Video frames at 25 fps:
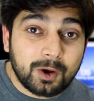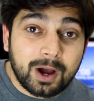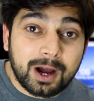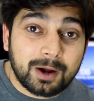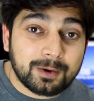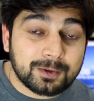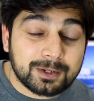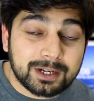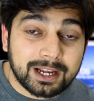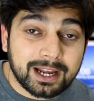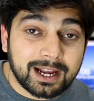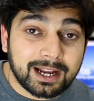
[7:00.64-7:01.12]
go
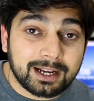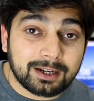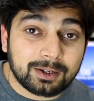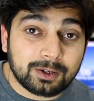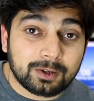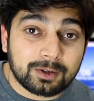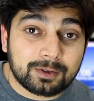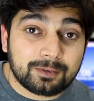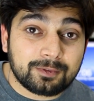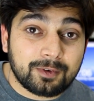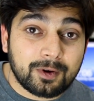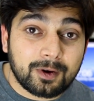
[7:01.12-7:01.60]
out
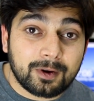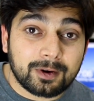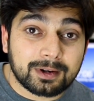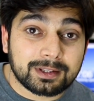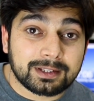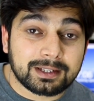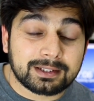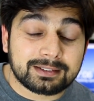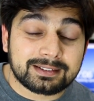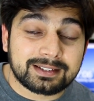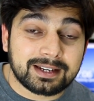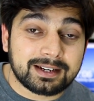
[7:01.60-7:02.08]
and look
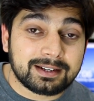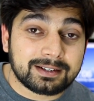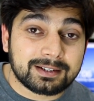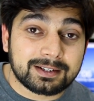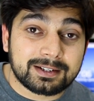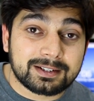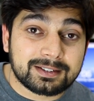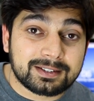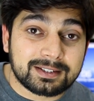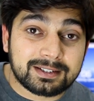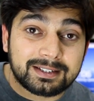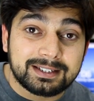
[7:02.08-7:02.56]
for the
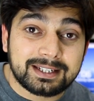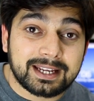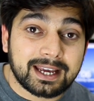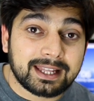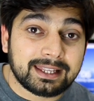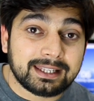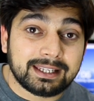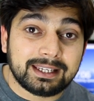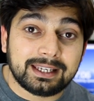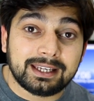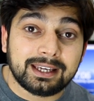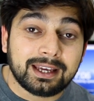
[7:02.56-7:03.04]
centers in
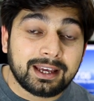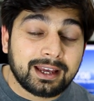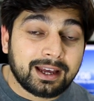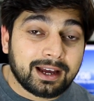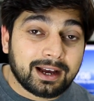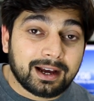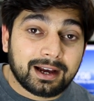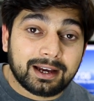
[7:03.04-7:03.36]
Delhi,